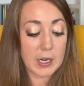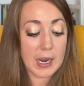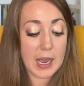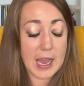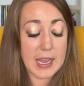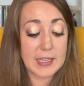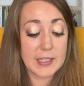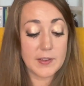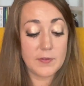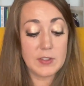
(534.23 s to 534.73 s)

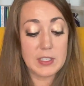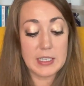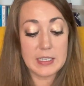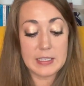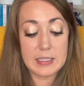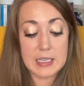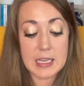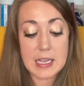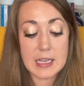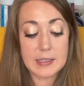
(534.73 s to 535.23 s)
kinds of
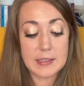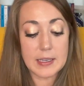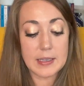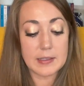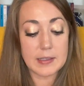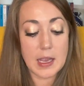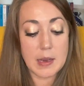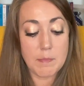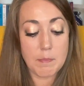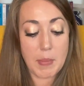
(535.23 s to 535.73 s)

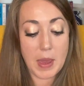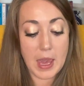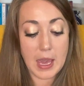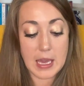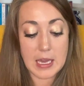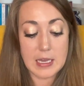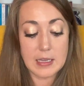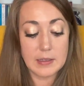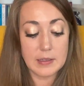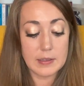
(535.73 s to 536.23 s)
diseases and
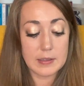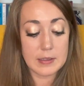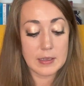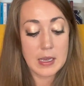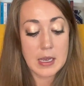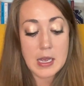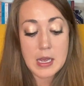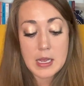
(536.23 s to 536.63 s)
pains.